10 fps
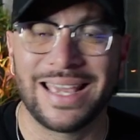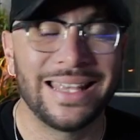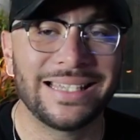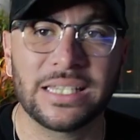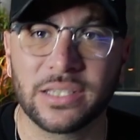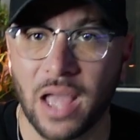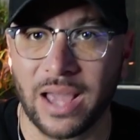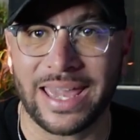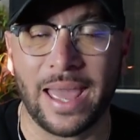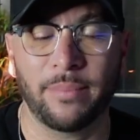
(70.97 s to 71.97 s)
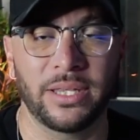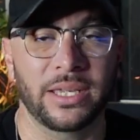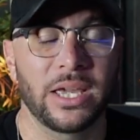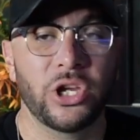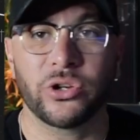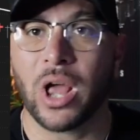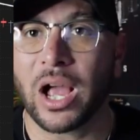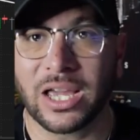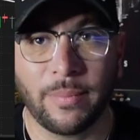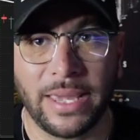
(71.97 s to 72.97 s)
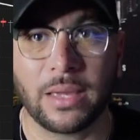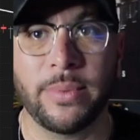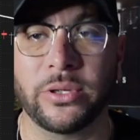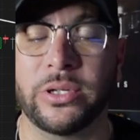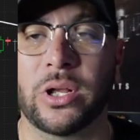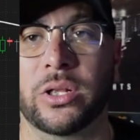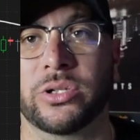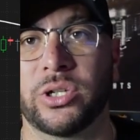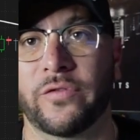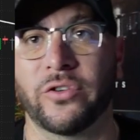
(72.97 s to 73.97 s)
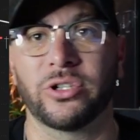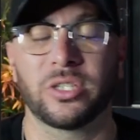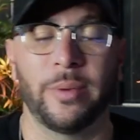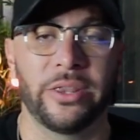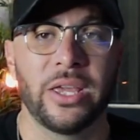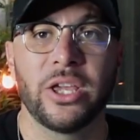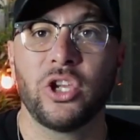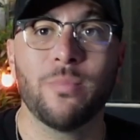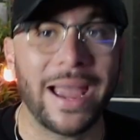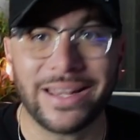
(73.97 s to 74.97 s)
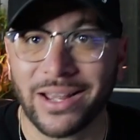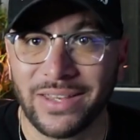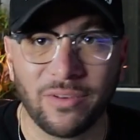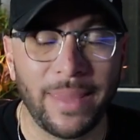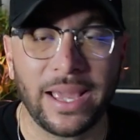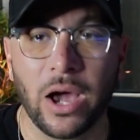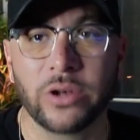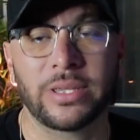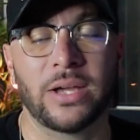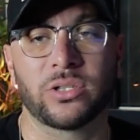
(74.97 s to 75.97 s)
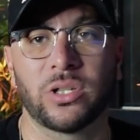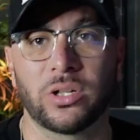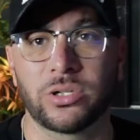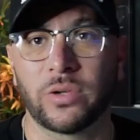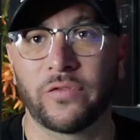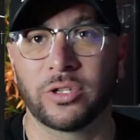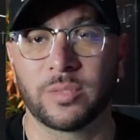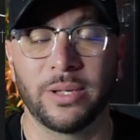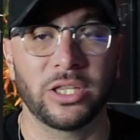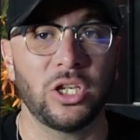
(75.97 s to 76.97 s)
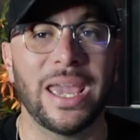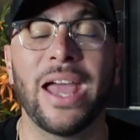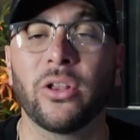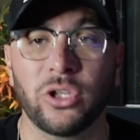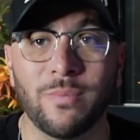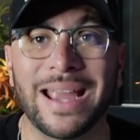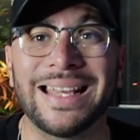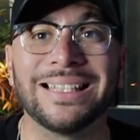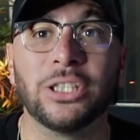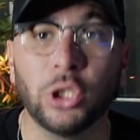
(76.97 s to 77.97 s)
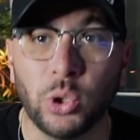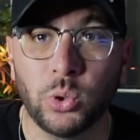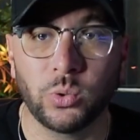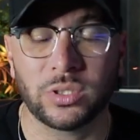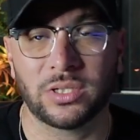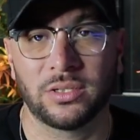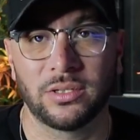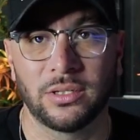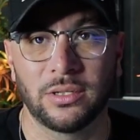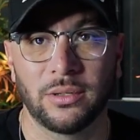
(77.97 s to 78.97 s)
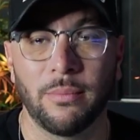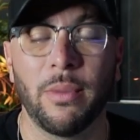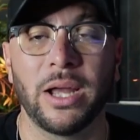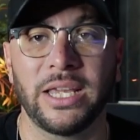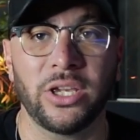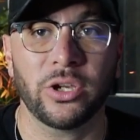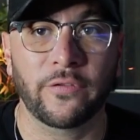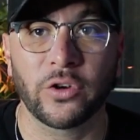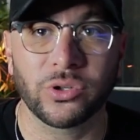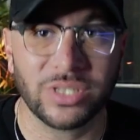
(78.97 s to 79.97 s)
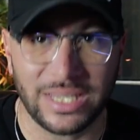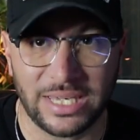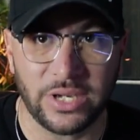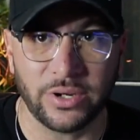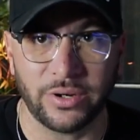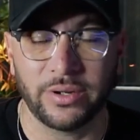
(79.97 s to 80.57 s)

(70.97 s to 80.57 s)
This is not gambling. You're not going to make a million dollars your first month. You might not even make a $100,000 your first month. Hell, you might lose money your first year.